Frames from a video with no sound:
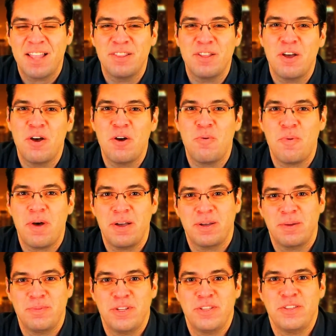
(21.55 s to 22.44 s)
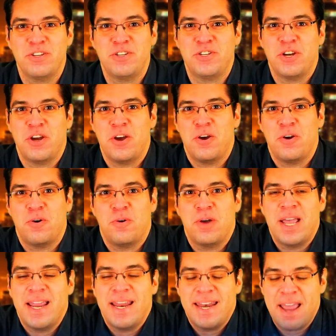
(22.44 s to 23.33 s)
Hello. Welcome to the
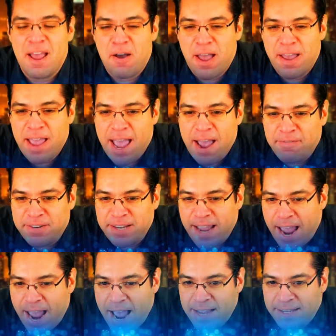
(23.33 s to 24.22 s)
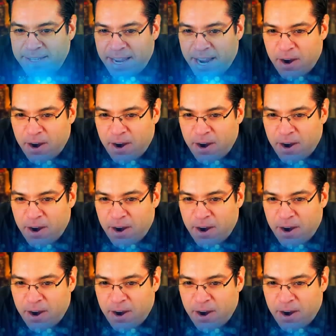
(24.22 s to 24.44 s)
show. Now, I have to ask,